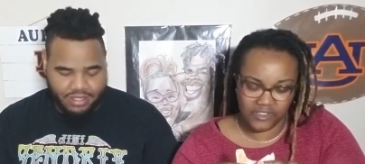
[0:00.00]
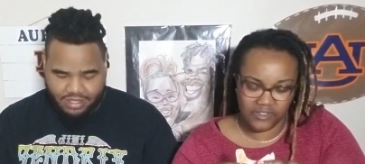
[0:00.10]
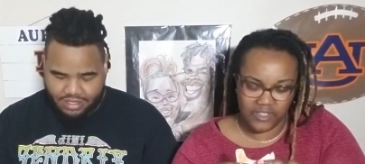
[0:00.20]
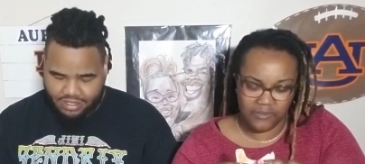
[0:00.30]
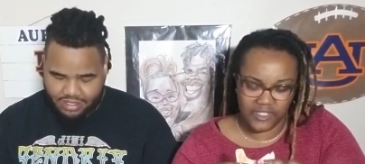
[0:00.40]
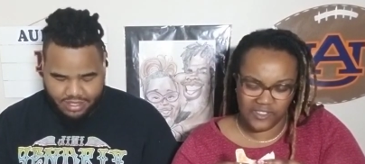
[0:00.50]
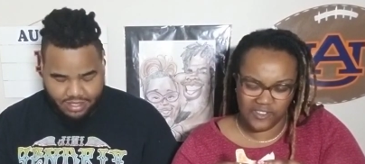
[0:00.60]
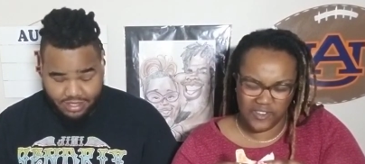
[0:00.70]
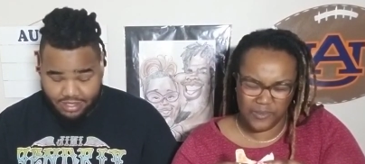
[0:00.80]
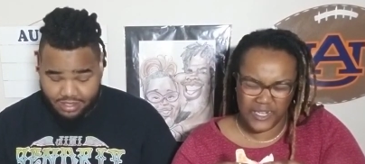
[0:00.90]
Speaker 1: see that blessing
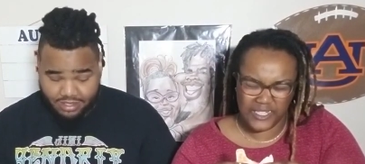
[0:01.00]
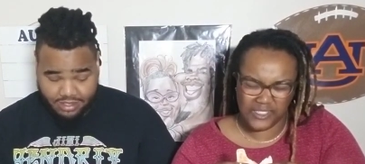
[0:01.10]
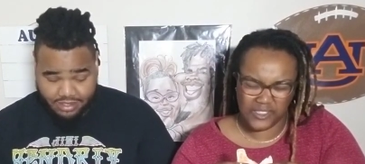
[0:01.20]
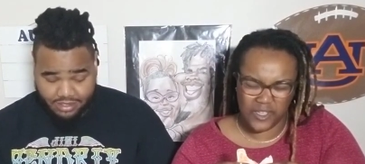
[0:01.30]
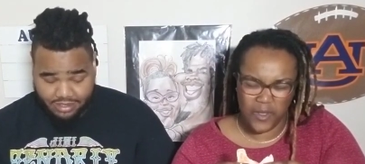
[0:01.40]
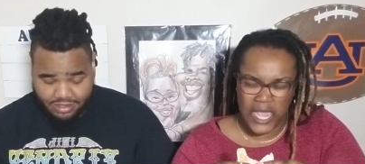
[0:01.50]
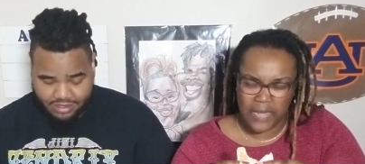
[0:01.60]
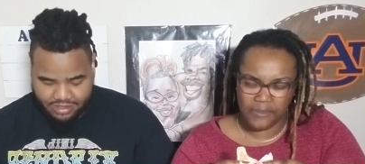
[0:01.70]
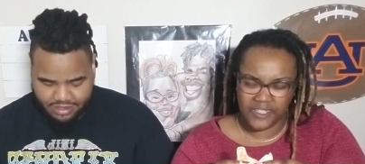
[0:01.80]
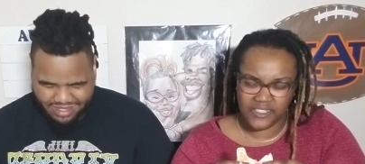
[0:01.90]
of your body, so
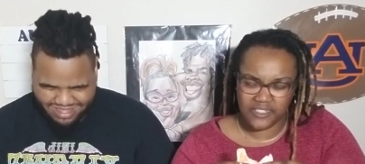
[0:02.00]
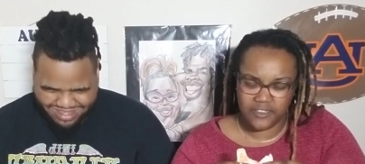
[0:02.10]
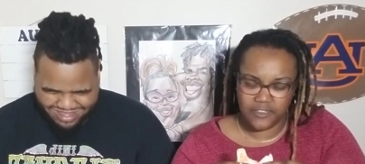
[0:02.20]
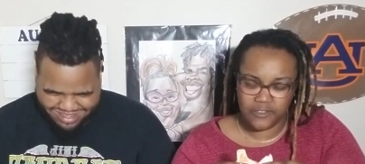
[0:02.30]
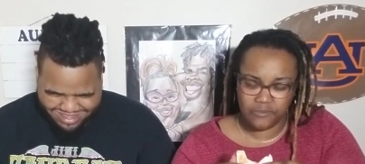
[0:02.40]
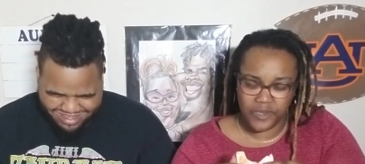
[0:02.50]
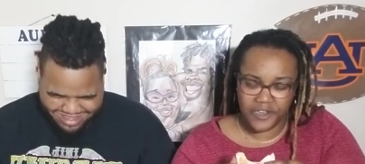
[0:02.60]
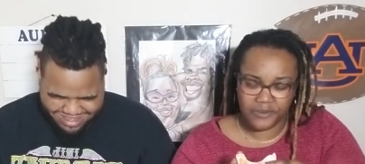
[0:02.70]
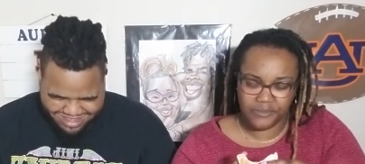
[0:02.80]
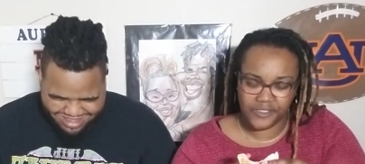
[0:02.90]
listen,
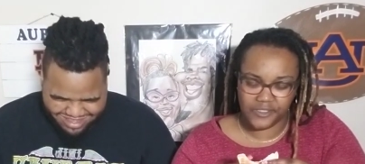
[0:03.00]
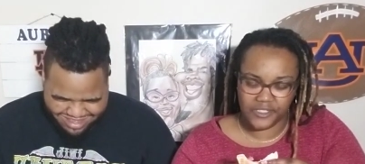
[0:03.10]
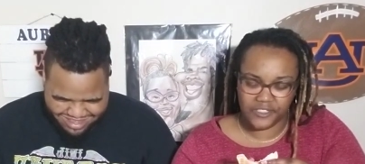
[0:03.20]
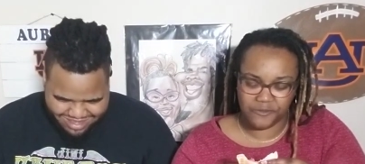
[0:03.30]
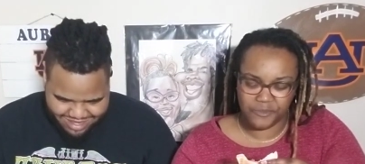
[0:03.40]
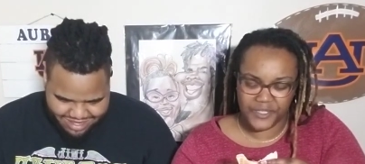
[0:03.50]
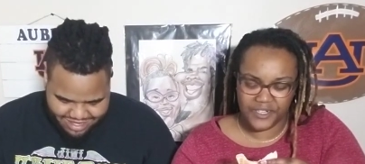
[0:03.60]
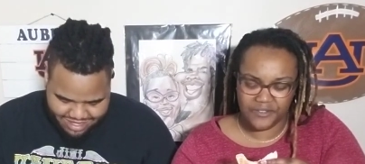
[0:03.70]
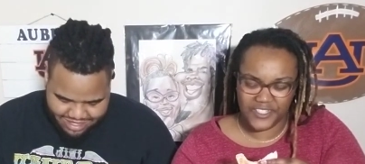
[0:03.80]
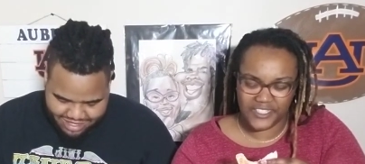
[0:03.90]
Perry, Please don't let him spit
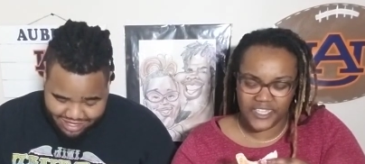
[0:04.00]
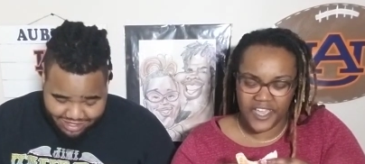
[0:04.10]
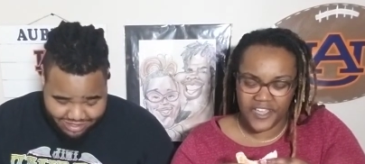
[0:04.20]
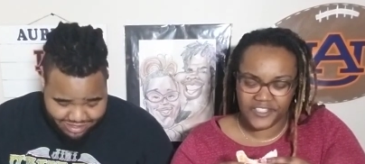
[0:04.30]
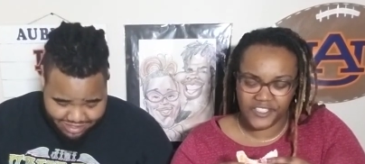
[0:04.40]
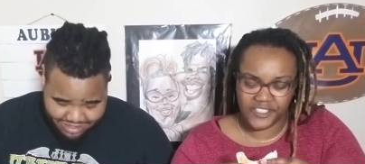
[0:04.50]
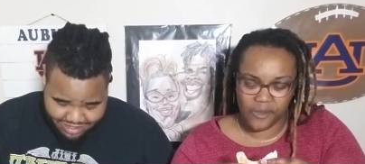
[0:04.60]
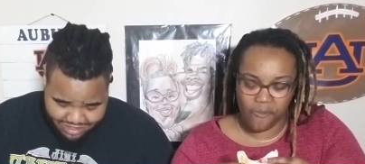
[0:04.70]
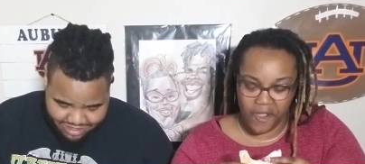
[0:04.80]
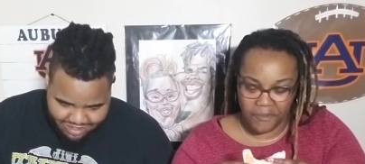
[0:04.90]
on it. Yes. You never
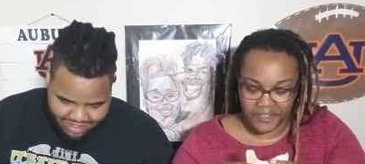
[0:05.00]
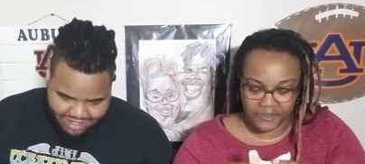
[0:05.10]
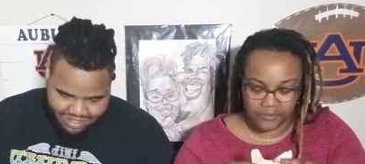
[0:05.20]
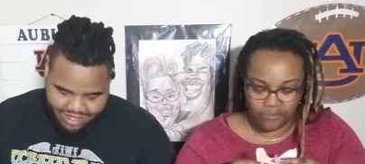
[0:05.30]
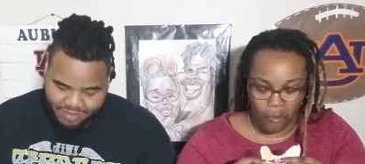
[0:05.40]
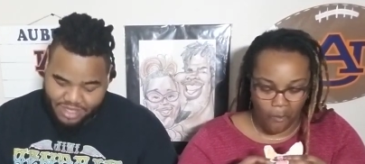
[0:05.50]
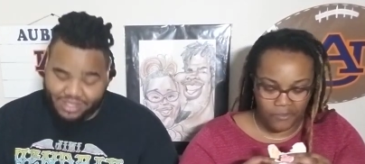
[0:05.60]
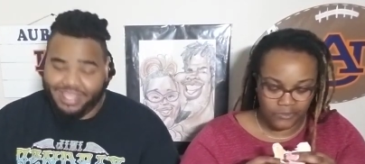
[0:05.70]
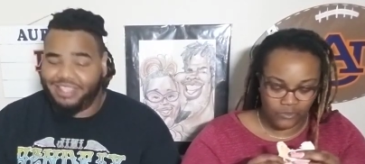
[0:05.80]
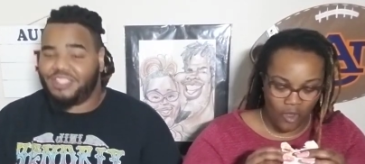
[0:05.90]
pray, man. Amen.
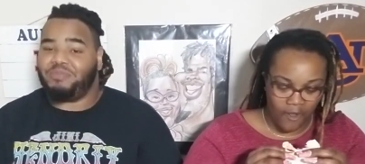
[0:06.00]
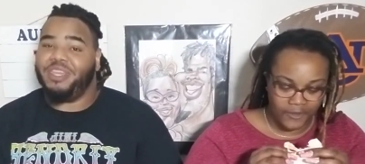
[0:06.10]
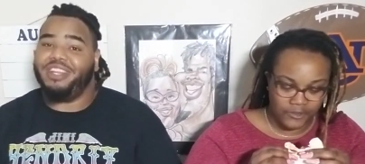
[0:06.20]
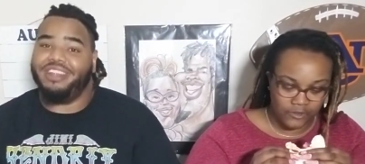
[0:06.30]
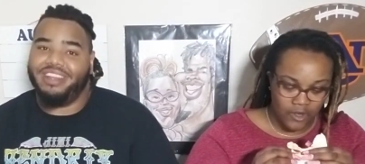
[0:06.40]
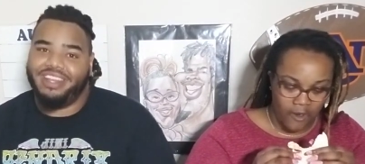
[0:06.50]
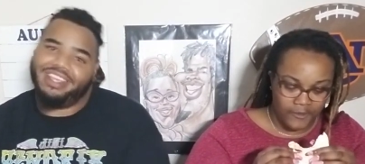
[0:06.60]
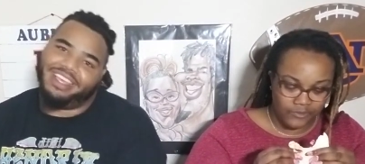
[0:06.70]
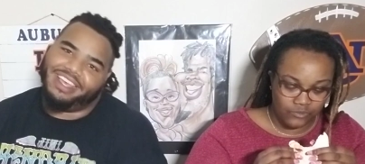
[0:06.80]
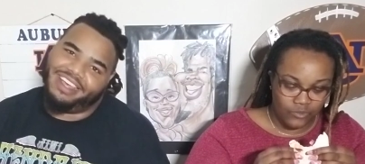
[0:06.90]
Like, he's a
Speaker 2: spitter.
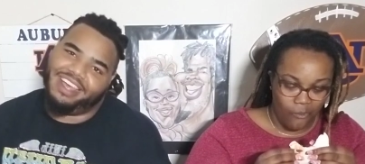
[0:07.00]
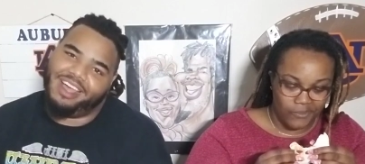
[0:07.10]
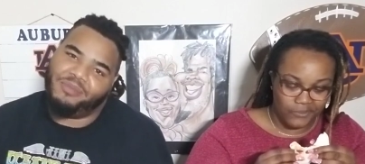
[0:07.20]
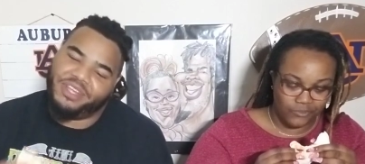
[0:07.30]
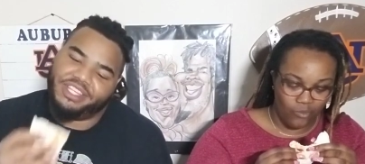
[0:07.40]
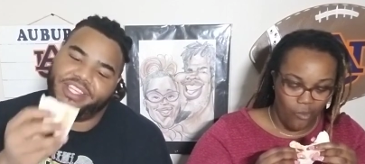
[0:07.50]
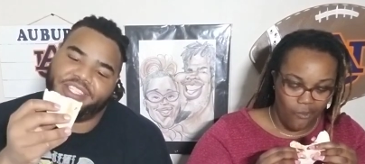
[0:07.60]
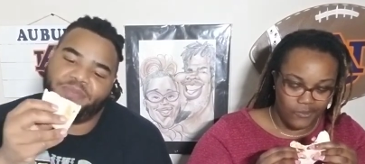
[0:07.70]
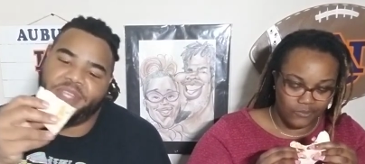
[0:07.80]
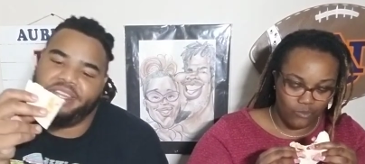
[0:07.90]
I'm pretty sure he's
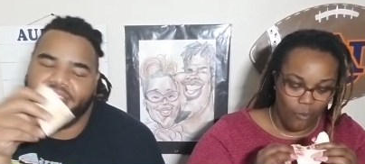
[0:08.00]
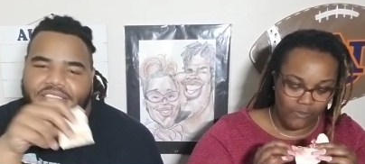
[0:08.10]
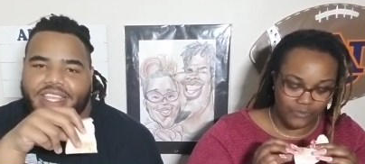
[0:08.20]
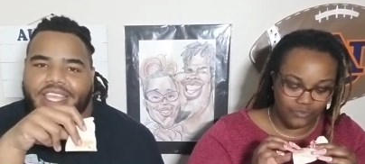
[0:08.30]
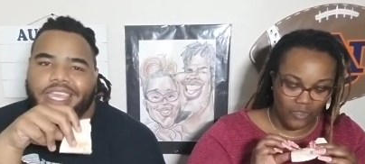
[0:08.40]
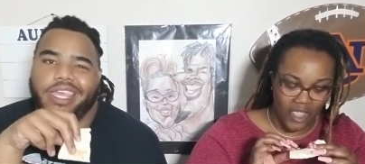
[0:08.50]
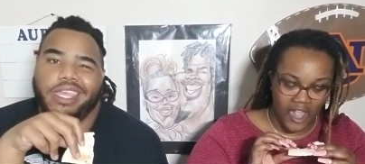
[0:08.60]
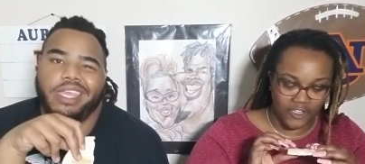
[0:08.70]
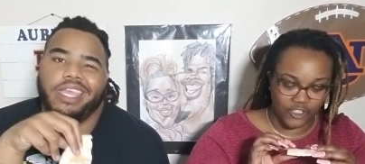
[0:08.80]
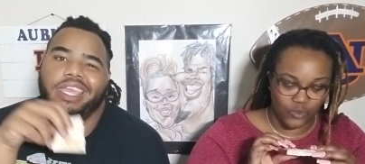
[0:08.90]
a spitter.
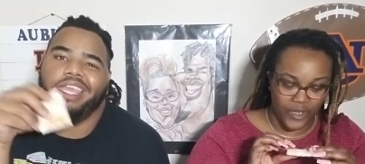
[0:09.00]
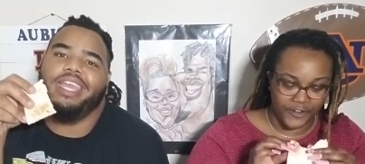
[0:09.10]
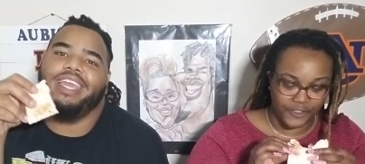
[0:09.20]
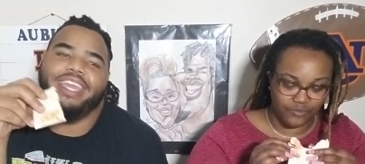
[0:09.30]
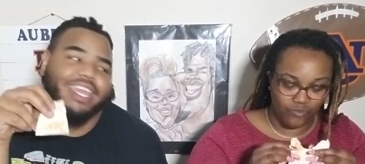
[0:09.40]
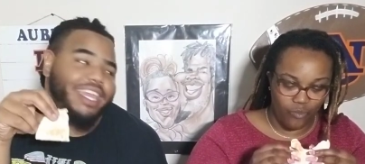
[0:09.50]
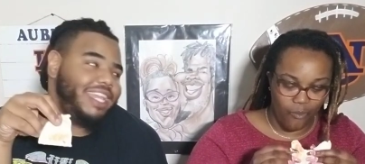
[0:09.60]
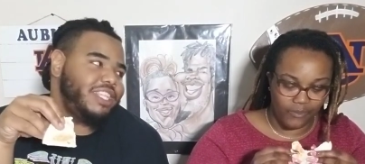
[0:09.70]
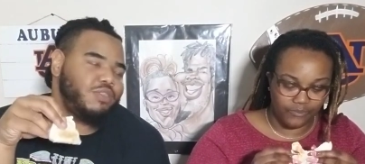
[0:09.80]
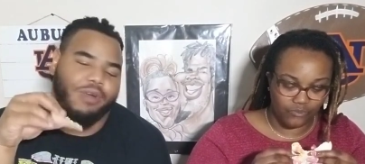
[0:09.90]
And, and a sweater. And
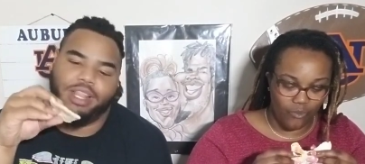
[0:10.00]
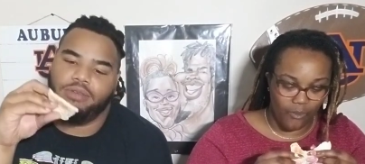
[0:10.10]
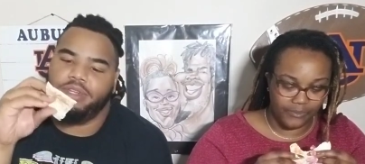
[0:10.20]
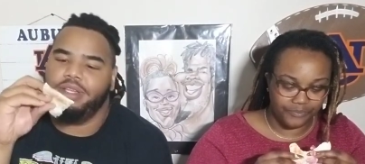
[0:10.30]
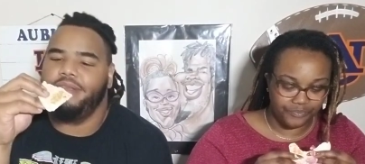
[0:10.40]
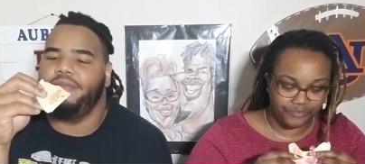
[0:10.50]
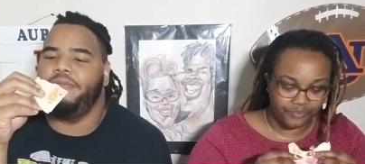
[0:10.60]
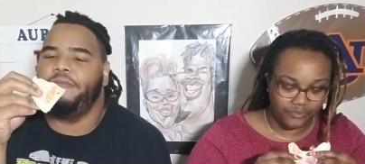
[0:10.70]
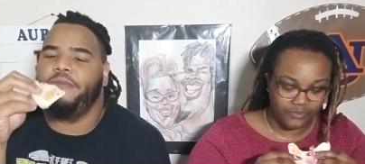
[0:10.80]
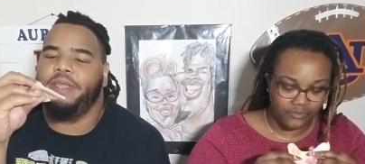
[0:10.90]
a swallower
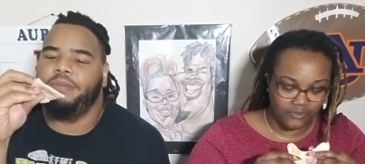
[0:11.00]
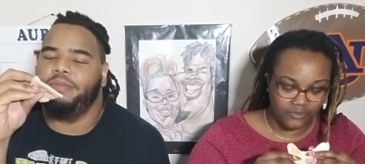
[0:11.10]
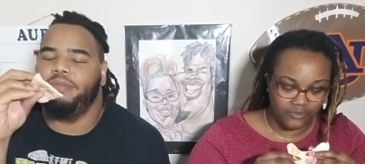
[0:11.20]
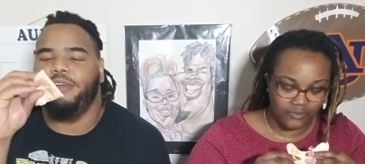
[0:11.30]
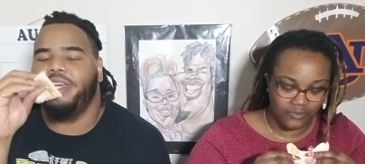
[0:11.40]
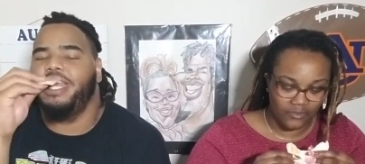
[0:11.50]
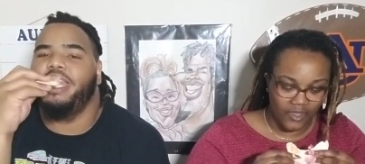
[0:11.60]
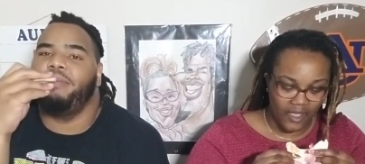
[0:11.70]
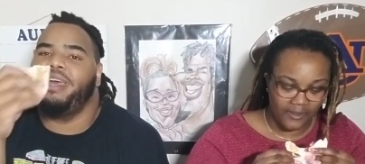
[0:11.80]
freaking what? Never mind,